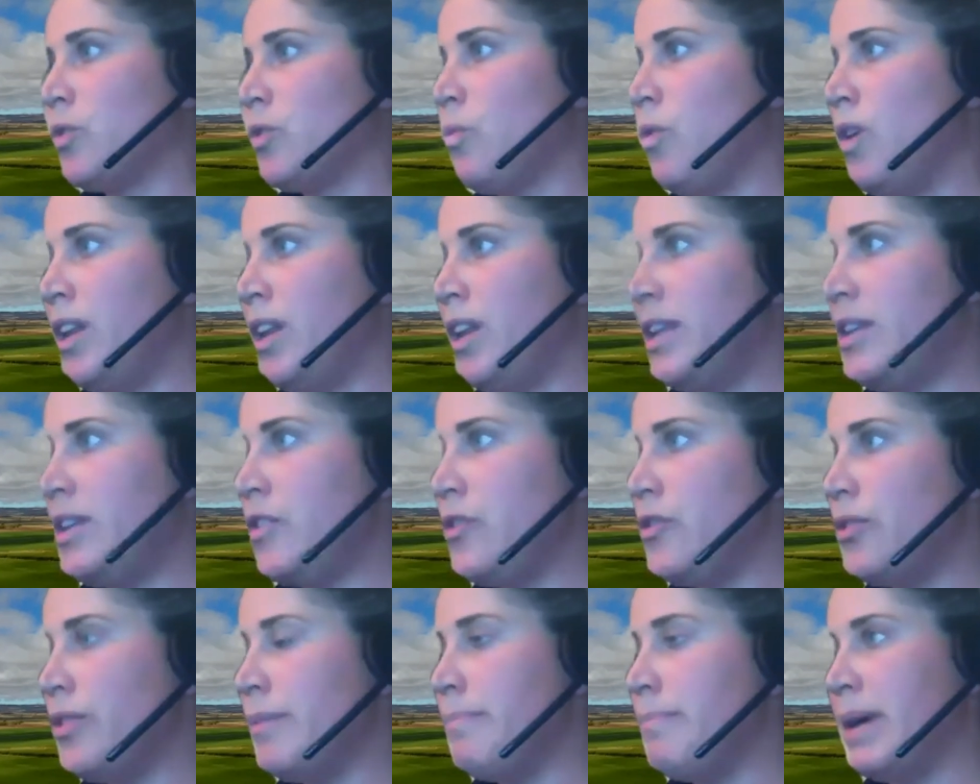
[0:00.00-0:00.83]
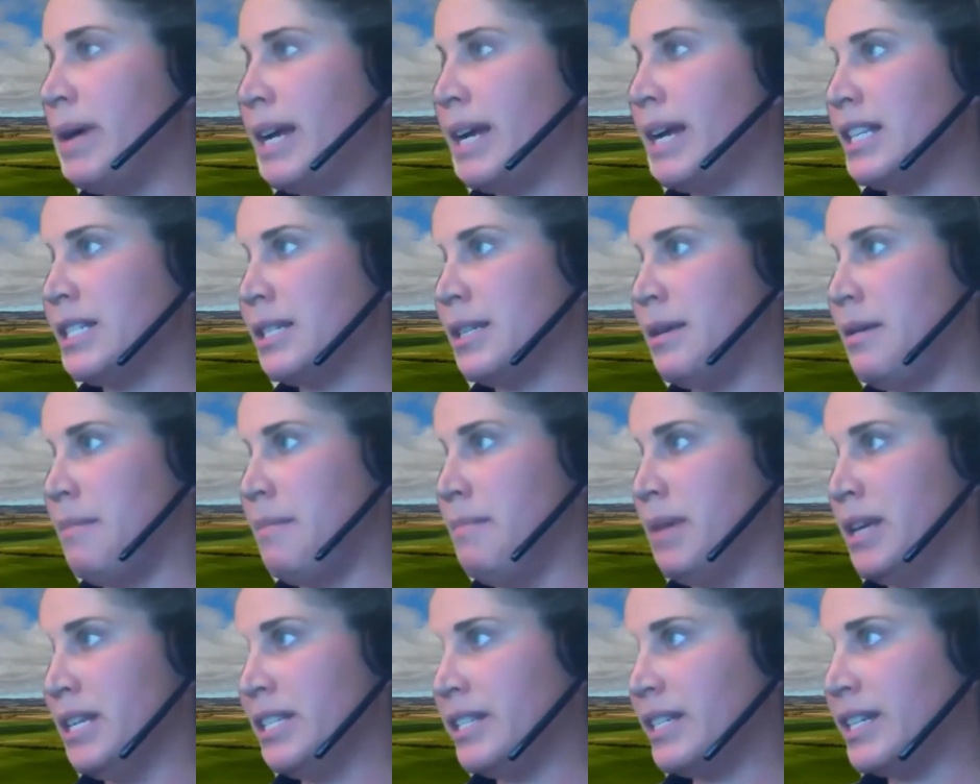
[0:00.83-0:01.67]
So what are the biggest
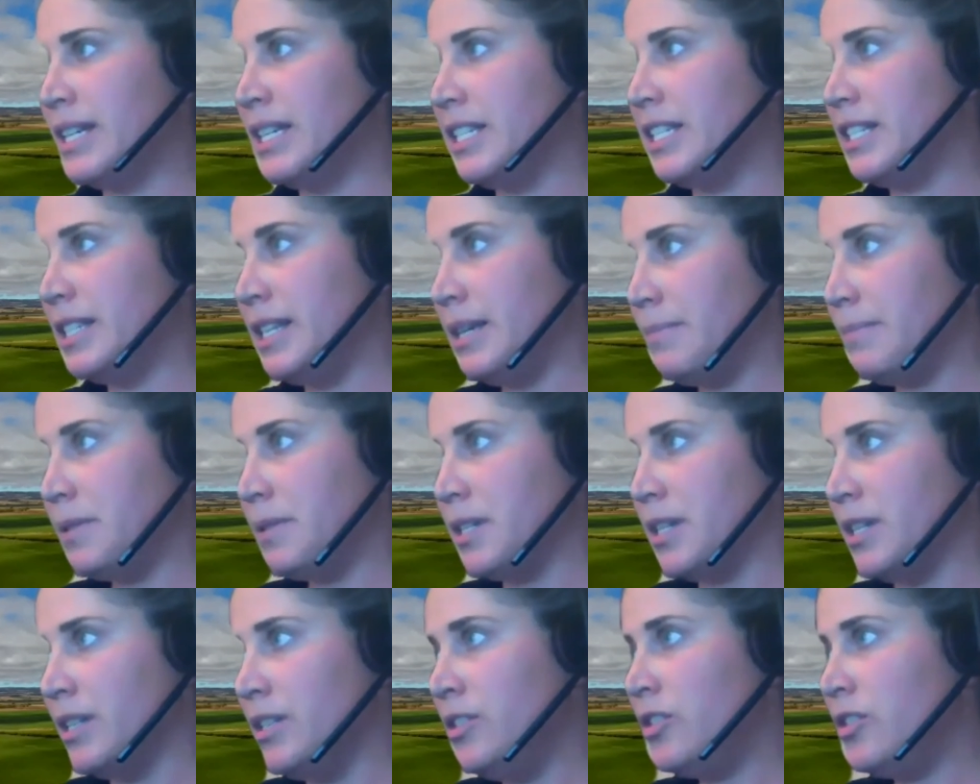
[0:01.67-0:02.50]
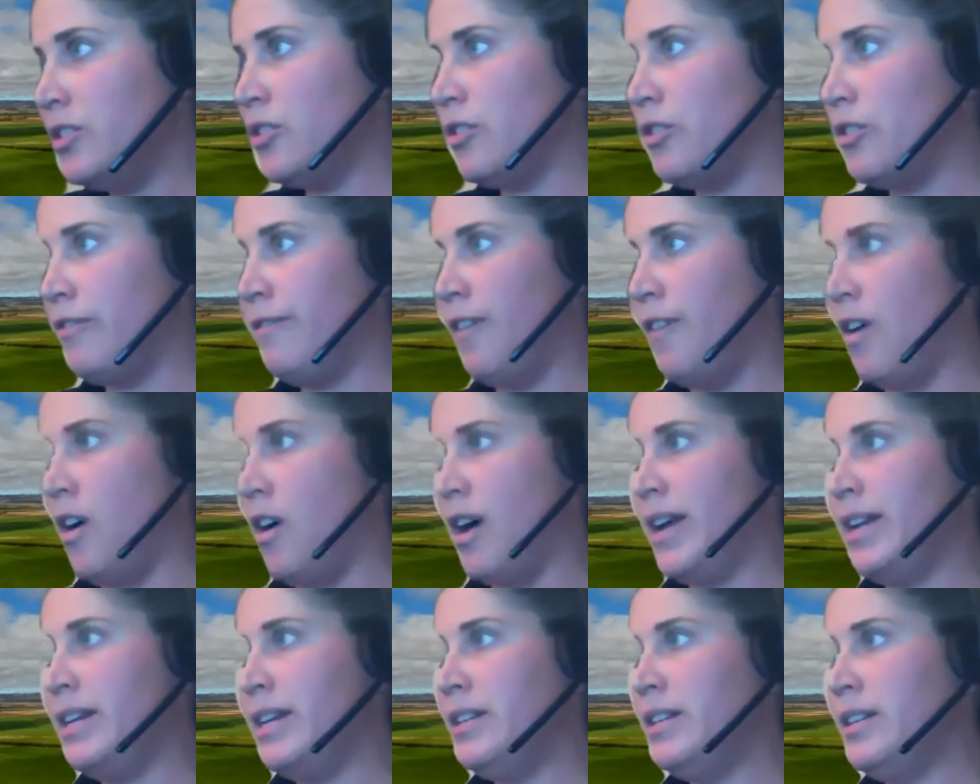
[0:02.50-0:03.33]
misconceptions you
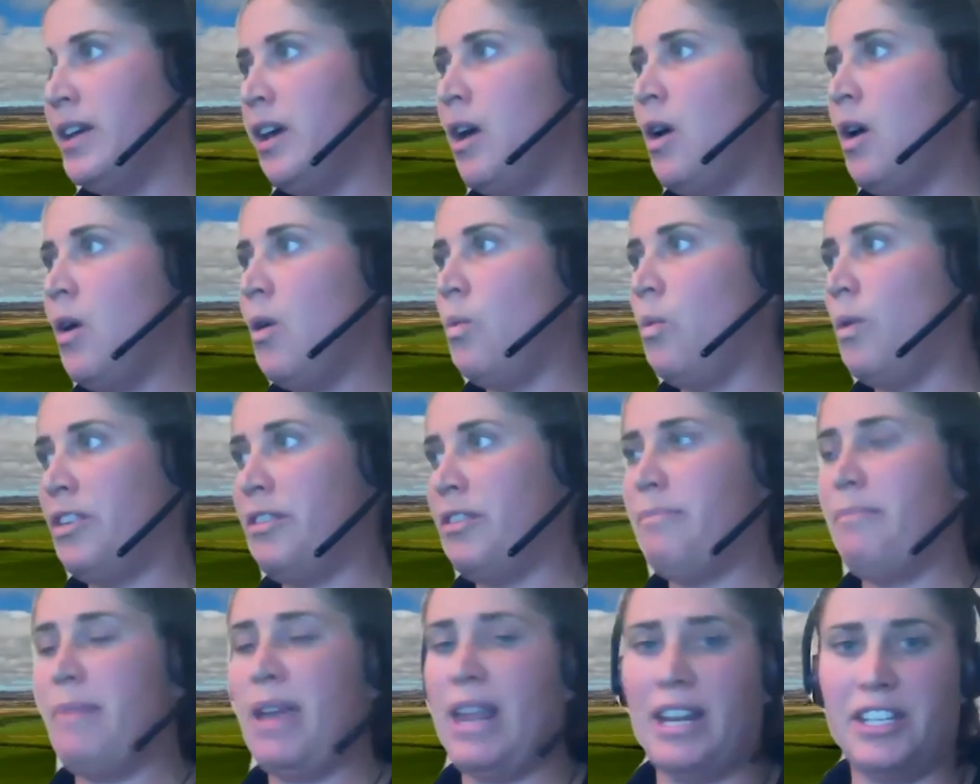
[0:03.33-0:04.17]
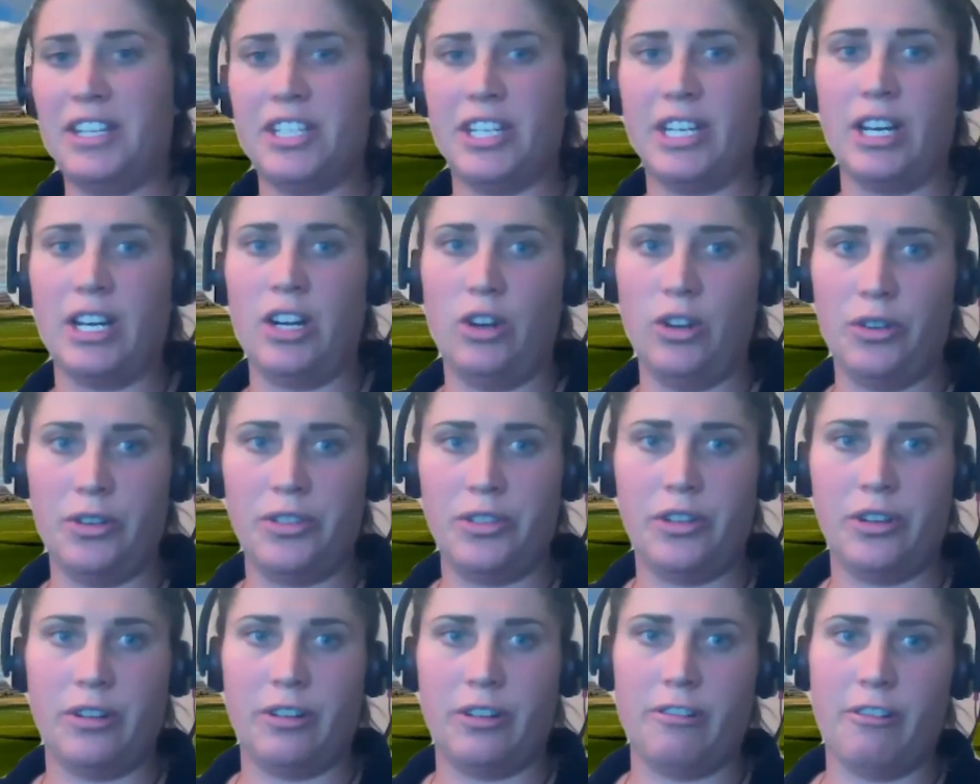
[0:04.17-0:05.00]
find with managing
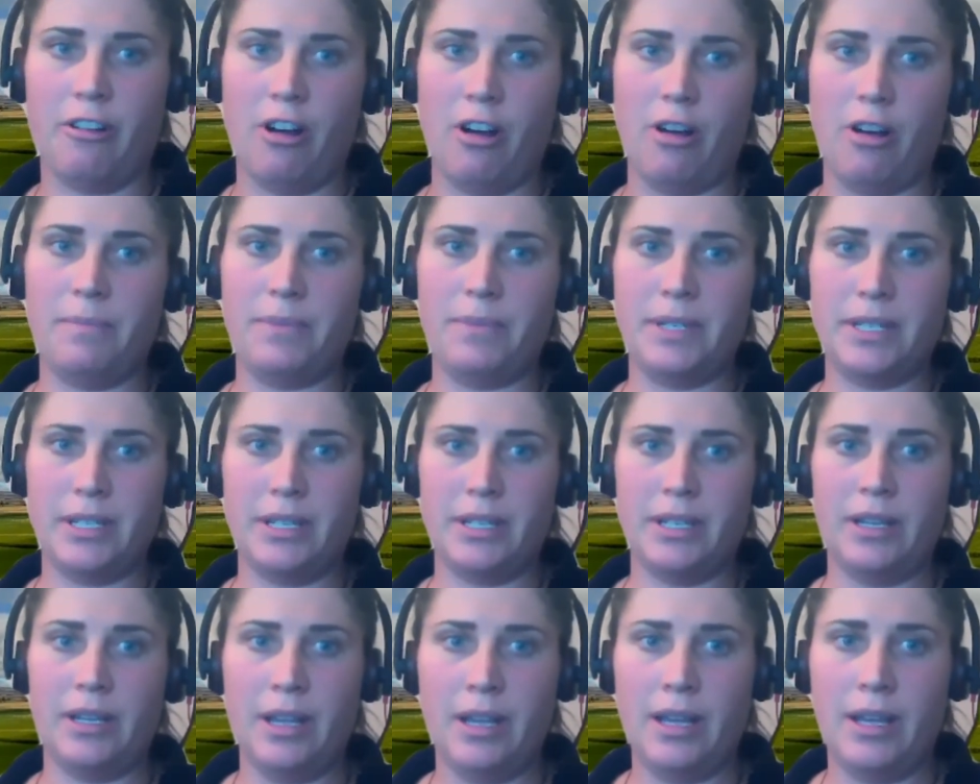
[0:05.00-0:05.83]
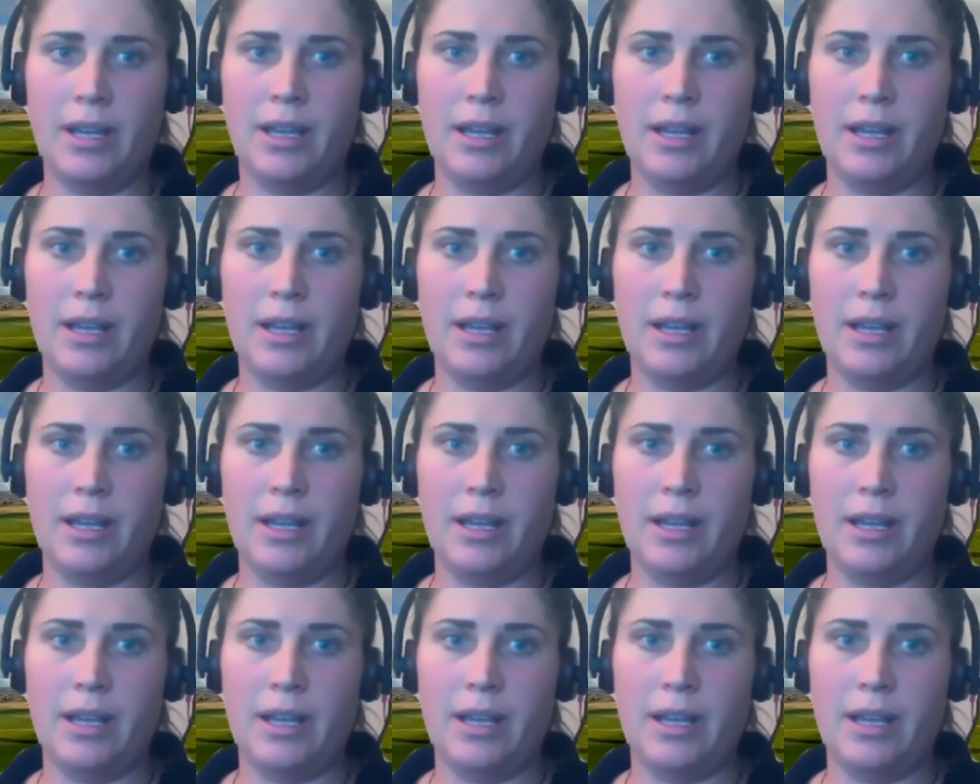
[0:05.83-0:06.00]
lucerne crops?